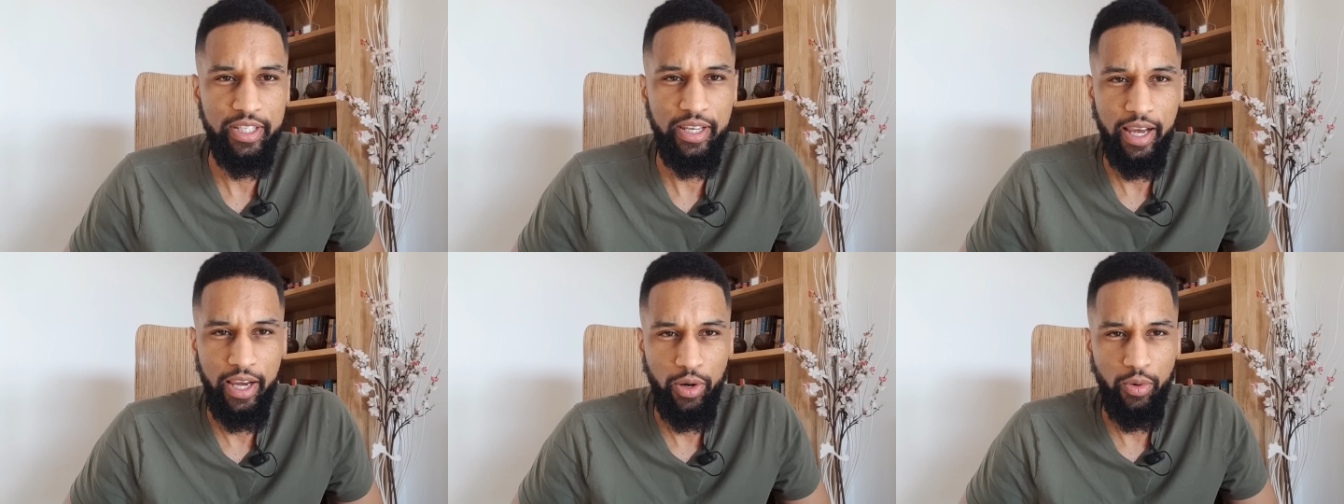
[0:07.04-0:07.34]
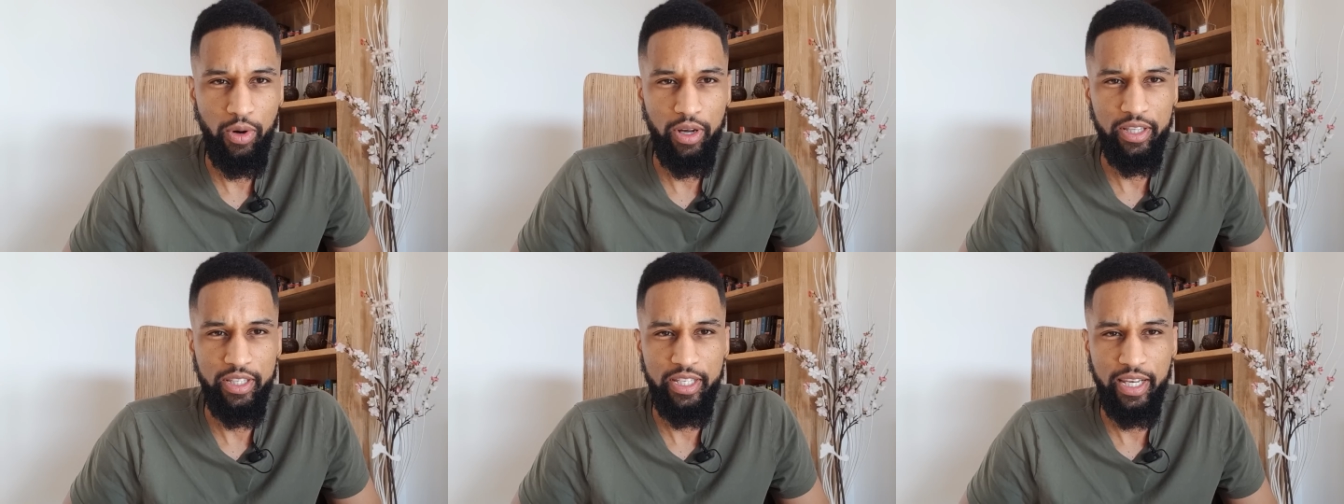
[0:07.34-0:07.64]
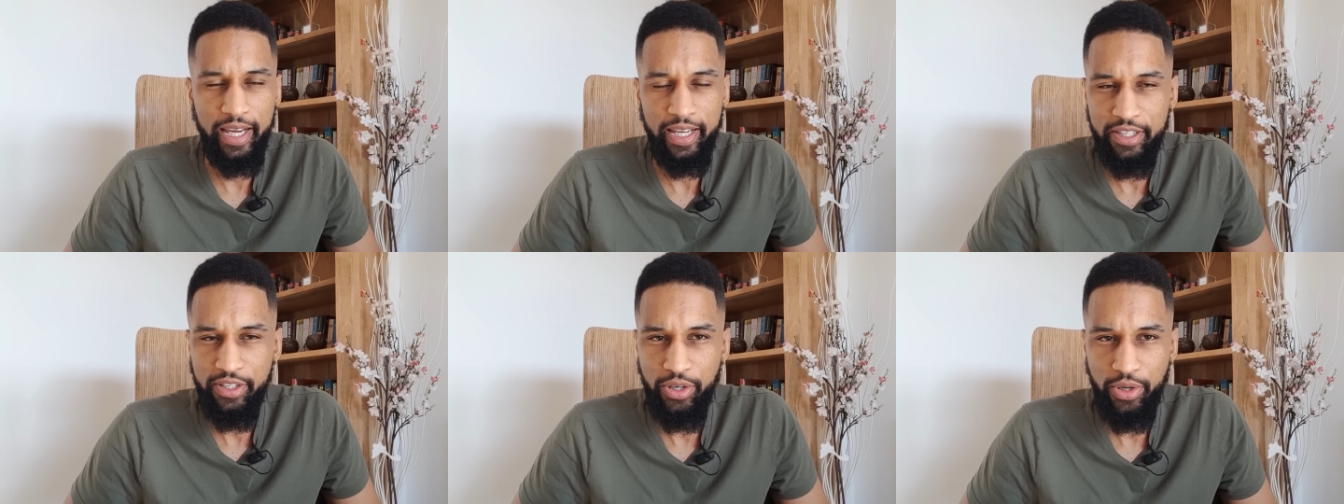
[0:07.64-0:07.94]
Take One,
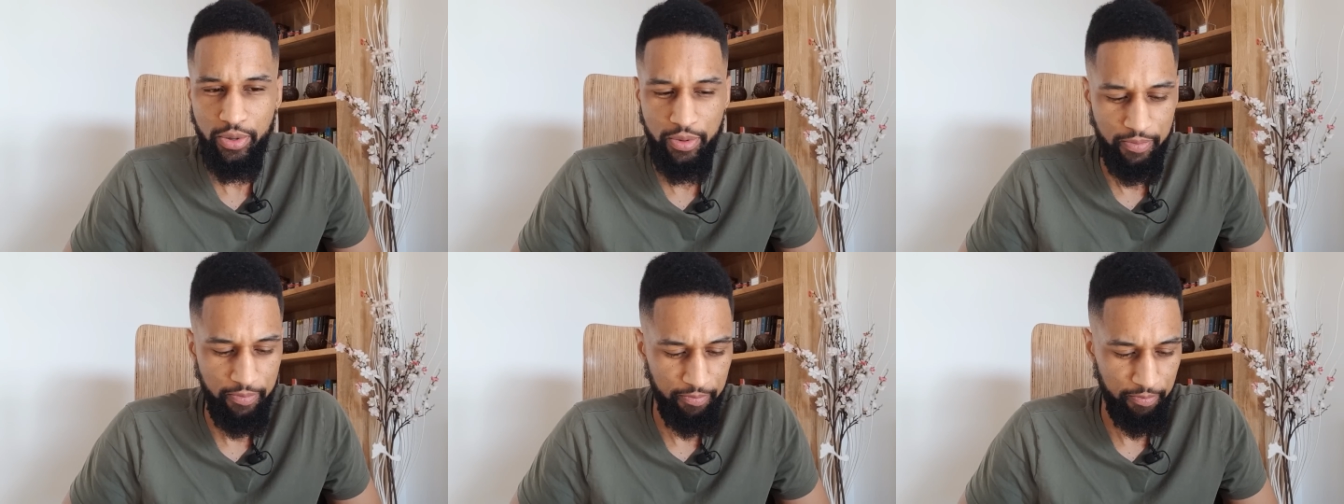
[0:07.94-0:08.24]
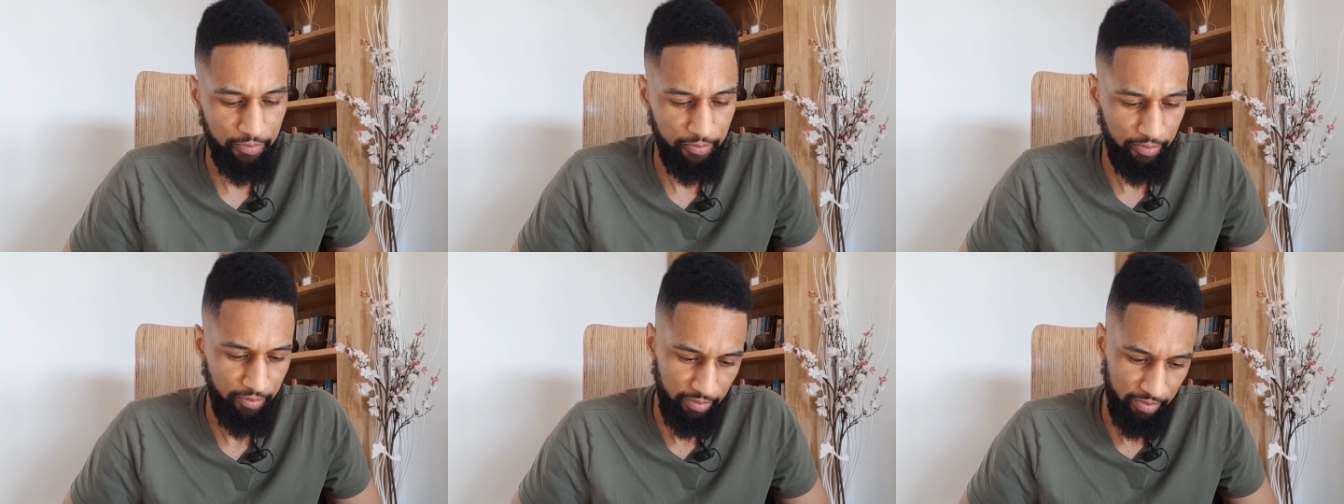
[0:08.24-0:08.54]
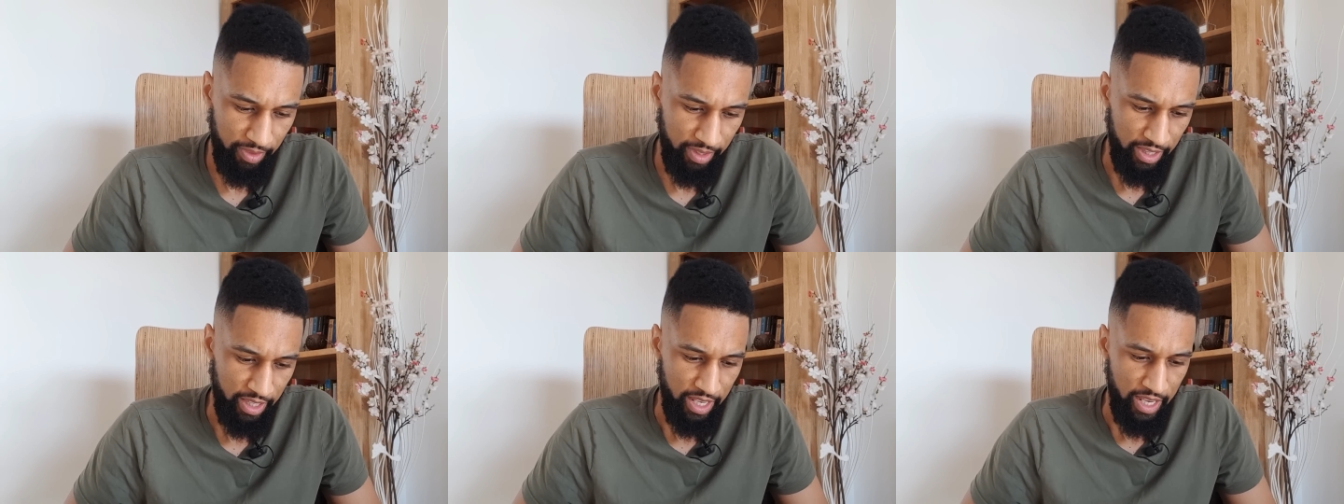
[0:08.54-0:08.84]
Take Two.
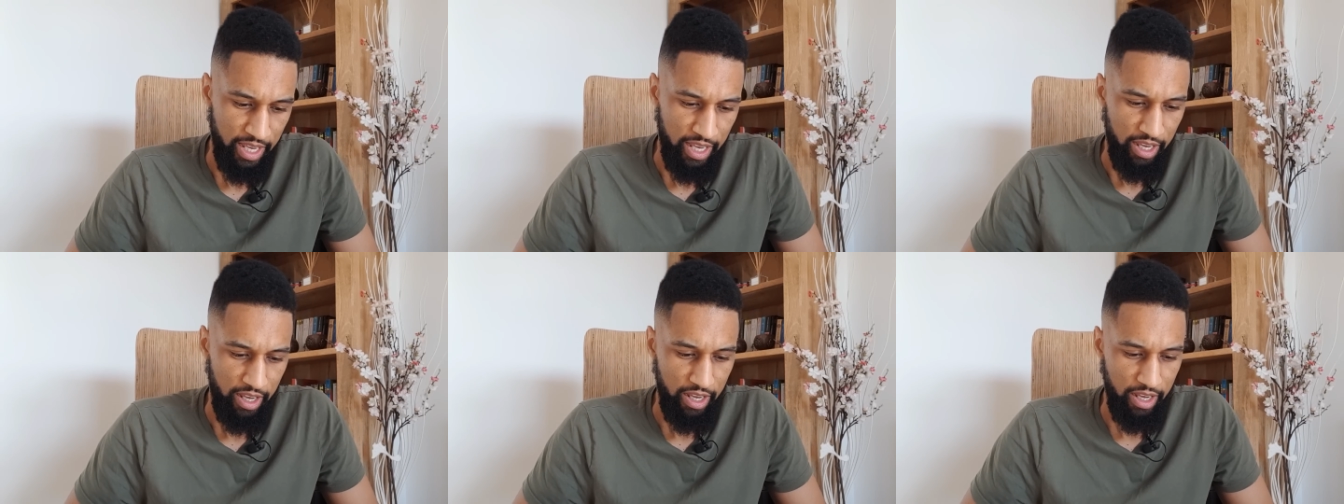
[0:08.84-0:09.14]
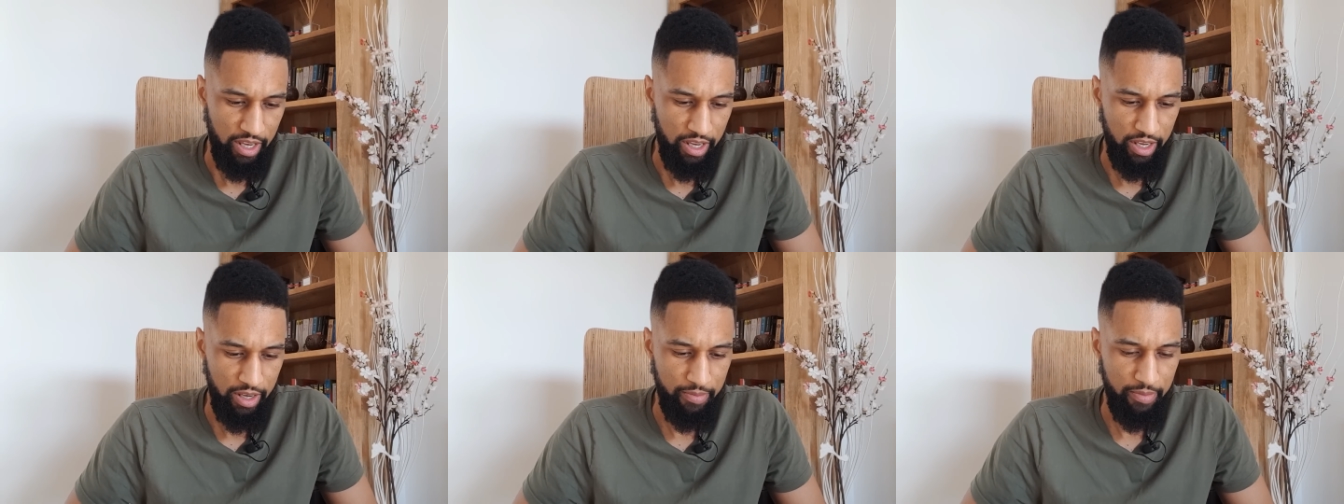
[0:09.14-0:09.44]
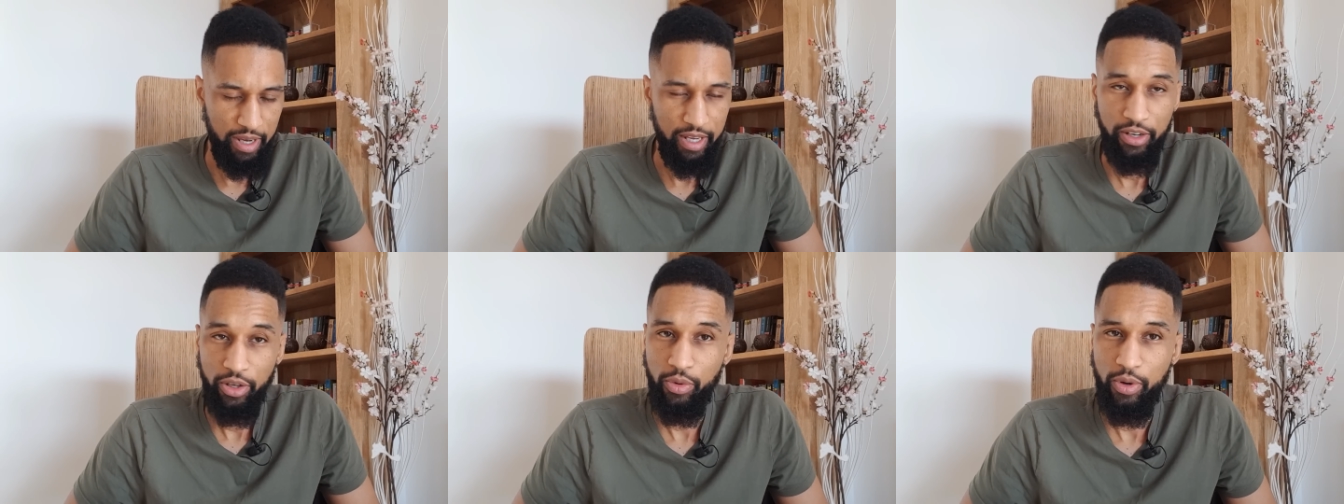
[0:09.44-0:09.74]

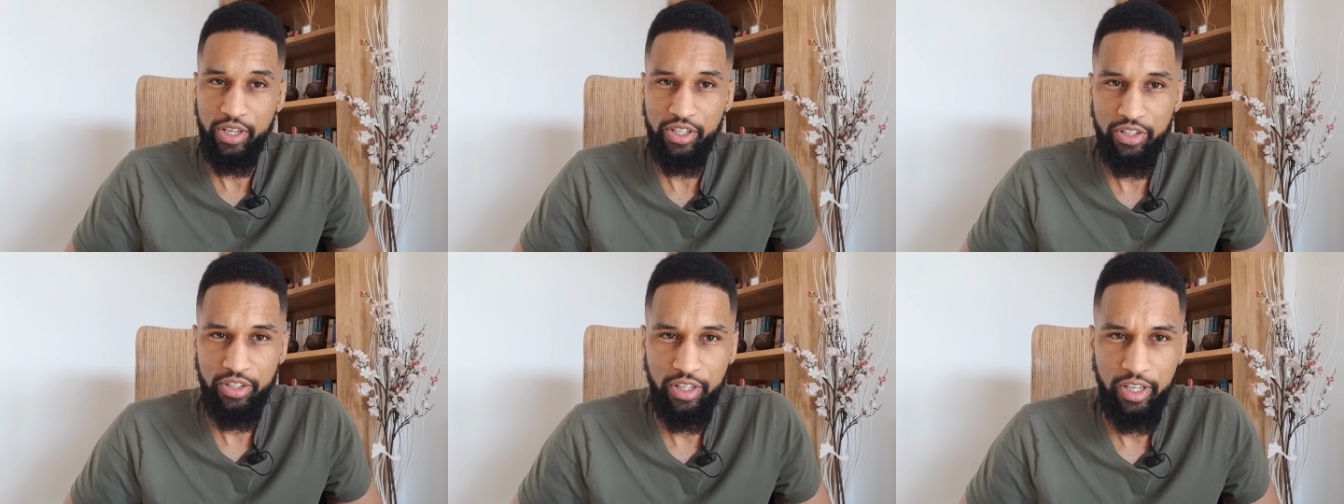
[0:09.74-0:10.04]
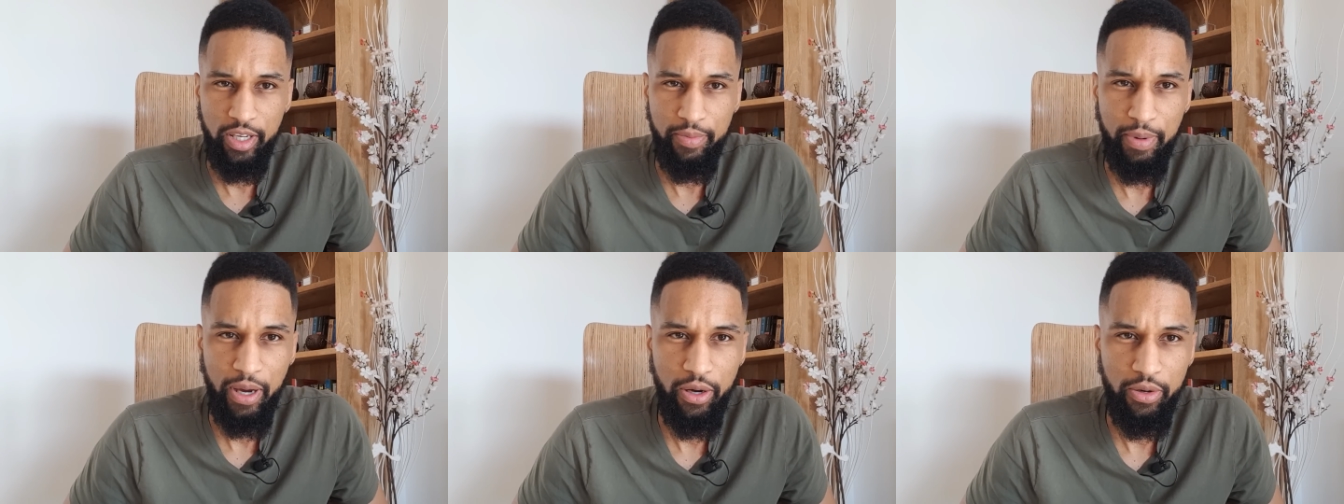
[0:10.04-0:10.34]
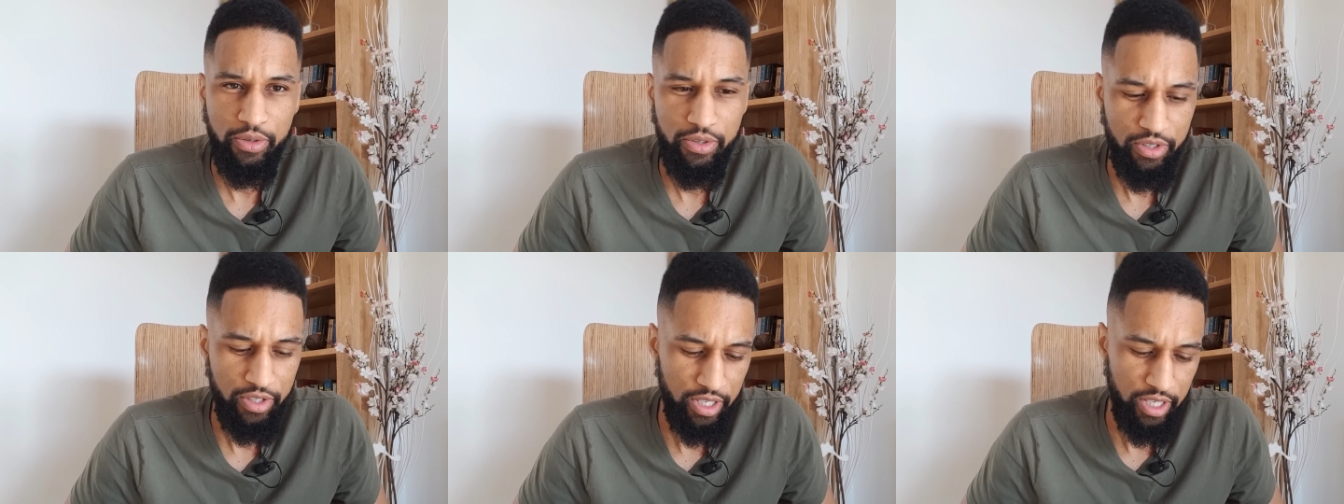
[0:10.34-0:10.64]
And the question he
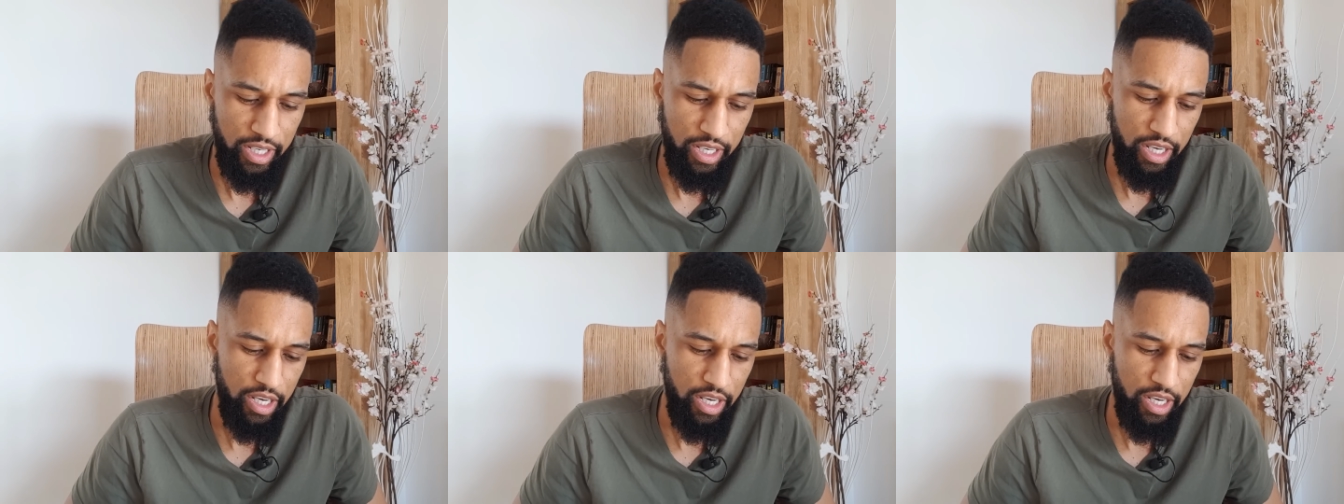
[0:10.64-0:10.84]
posed